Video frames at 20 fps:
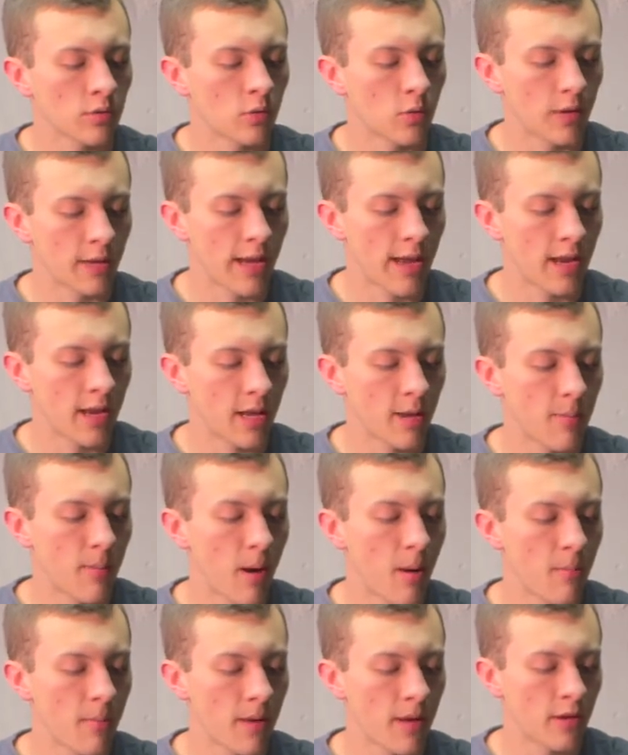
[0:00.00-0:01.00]
Organic
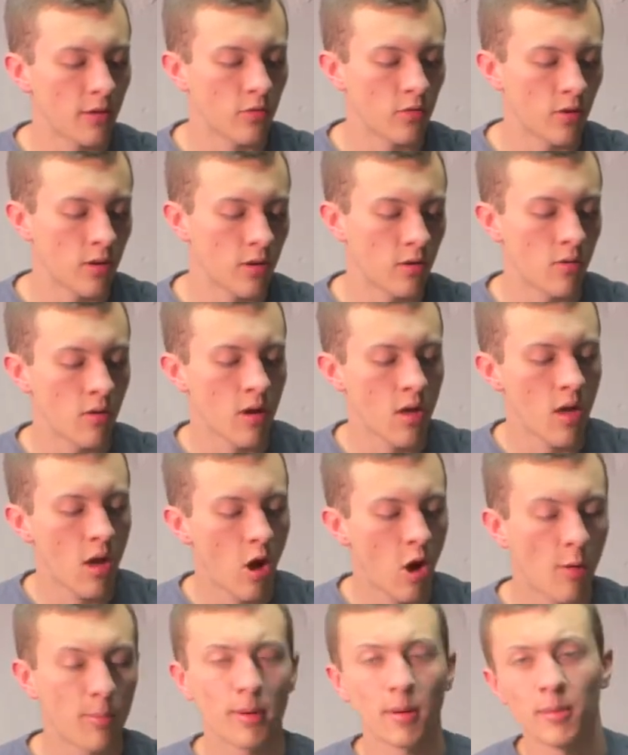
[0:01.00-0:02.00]
Pump and Grow
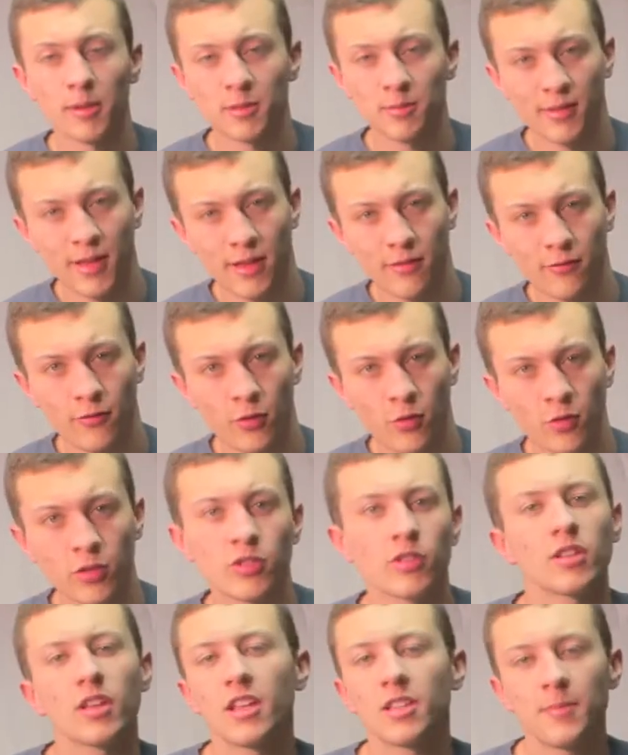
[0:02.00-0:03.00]
All-Purpose Plant Food.
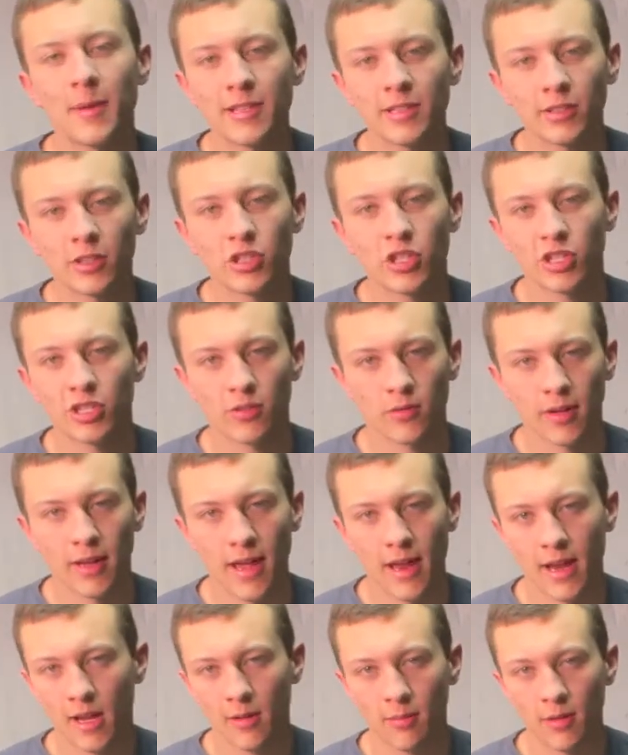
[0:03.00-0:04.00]
So it's basically just an
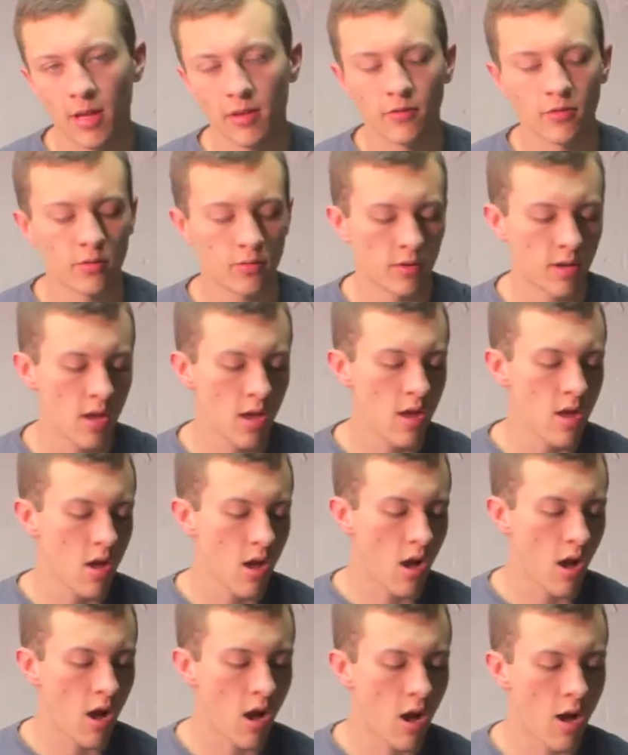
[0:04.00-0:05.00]
organic plant food.
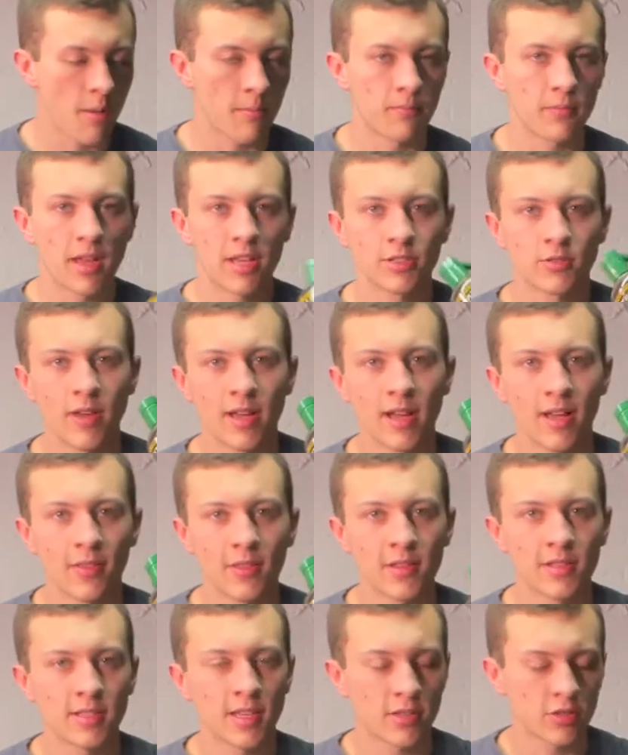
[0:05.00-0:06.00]
So I got
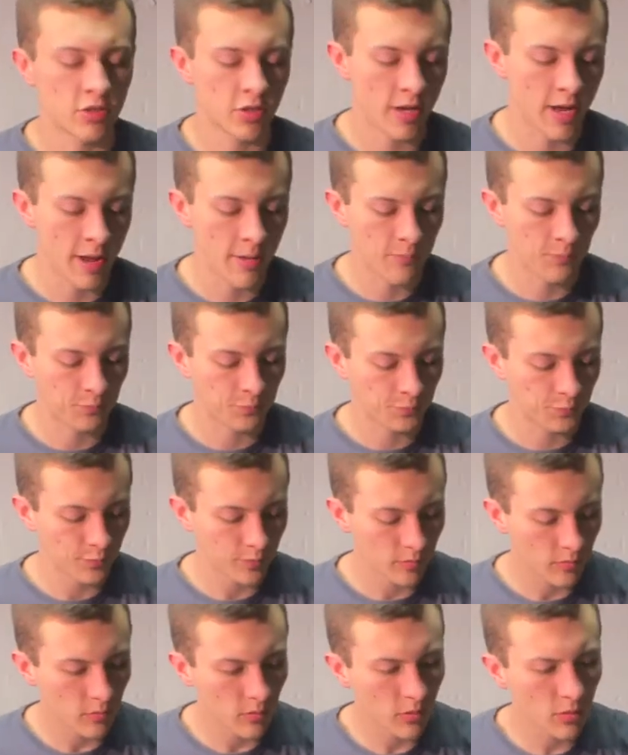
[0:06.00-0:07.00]
this yesterday.
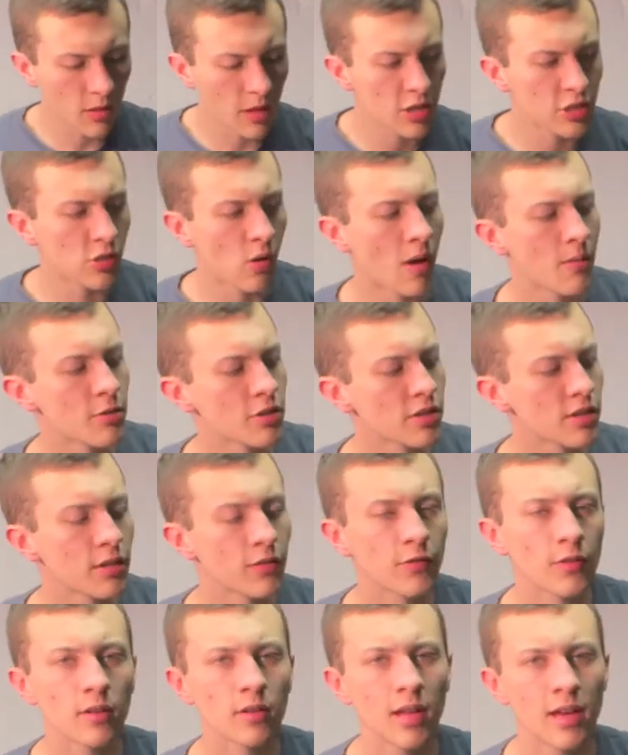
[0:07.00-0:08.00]
So I'm just going to
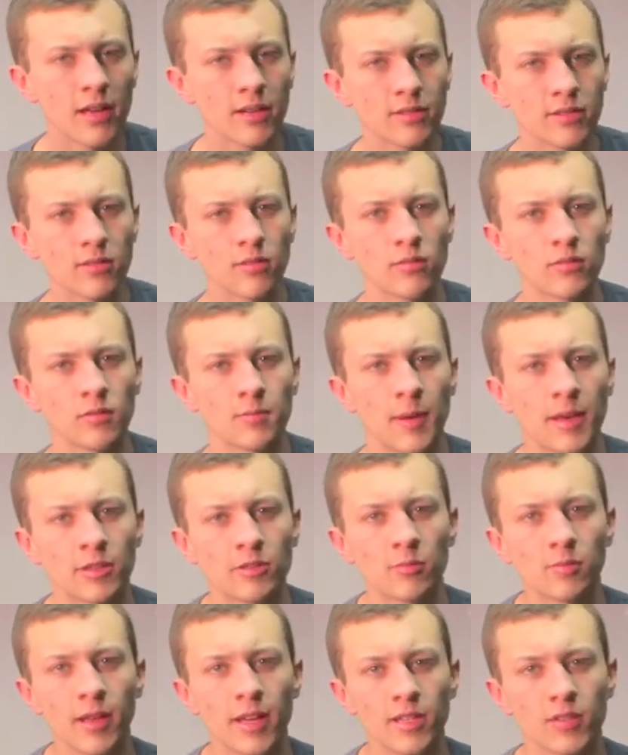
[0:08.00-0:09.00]
fertilize those basil
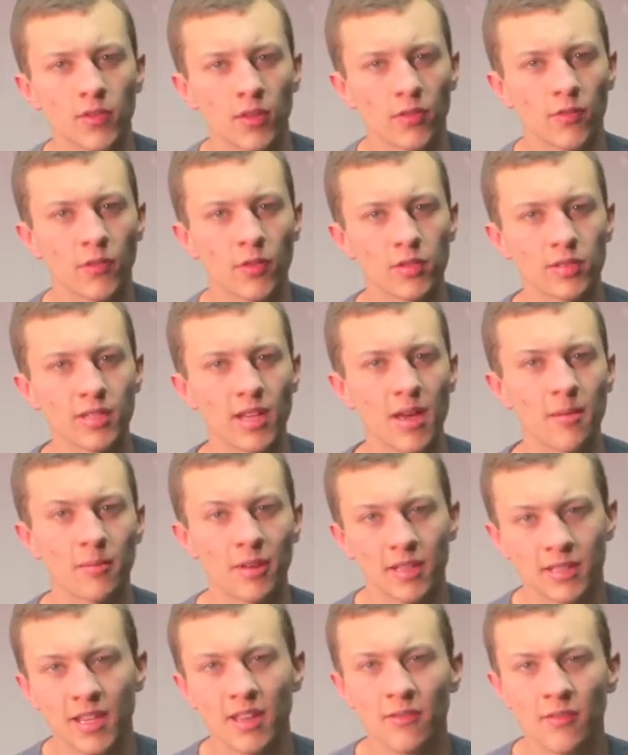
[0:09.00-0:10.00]
plants for the first time
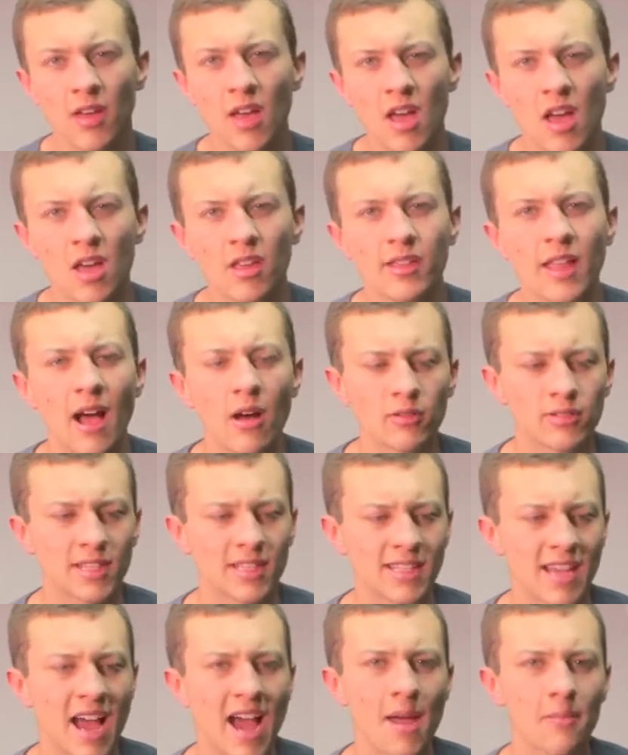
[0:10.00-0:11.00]
because now's the
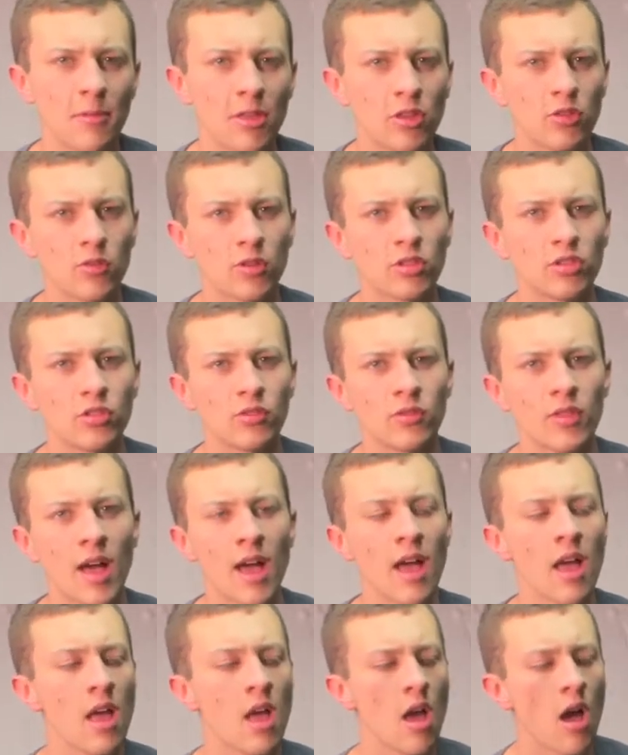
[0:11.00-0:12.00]
time that you can do
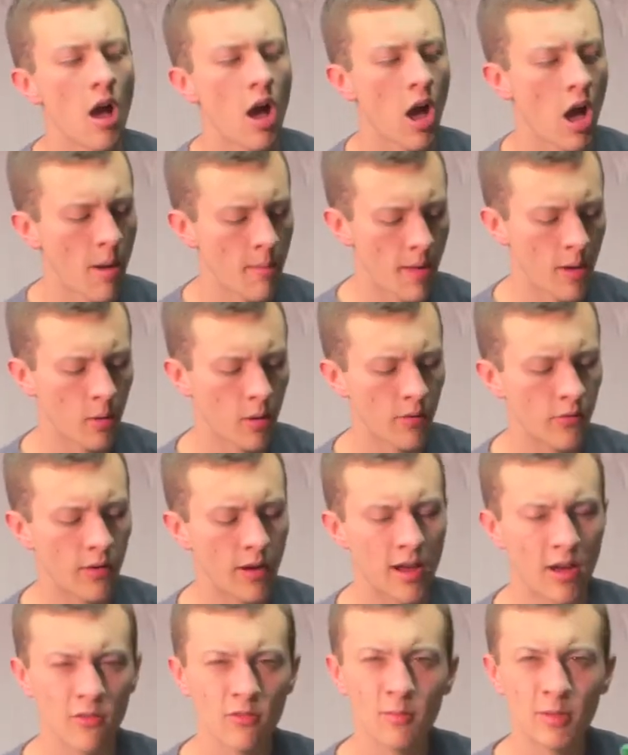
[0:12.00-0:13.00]
that.
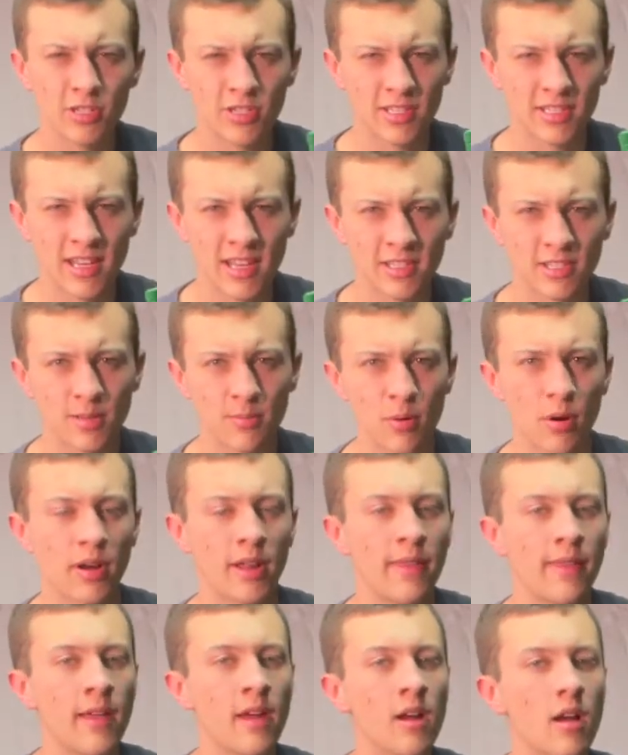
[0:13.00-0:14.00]
However much it says to put
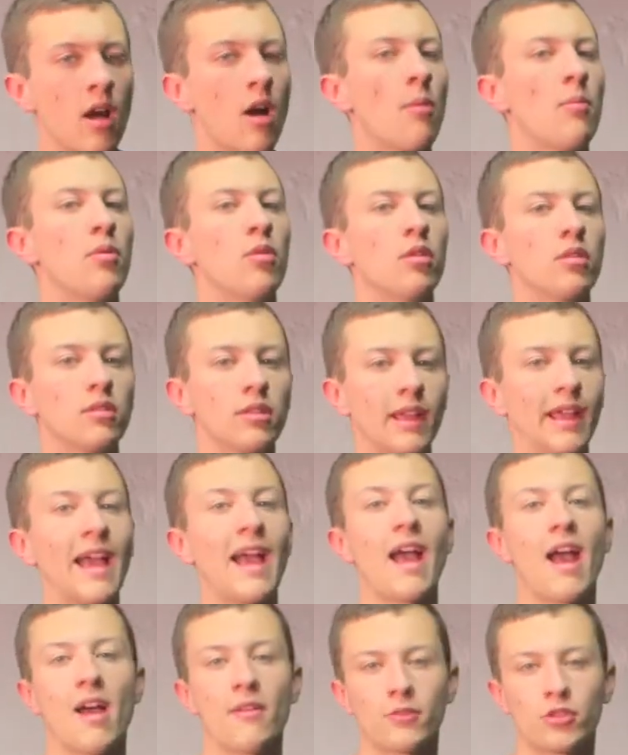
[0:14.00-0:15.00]
in there, I'll put like a
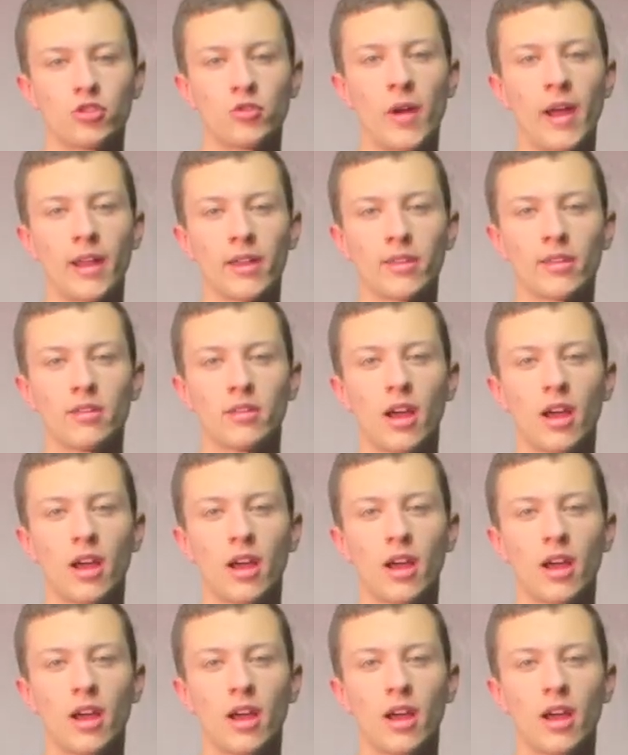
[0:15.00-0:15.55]
half strength.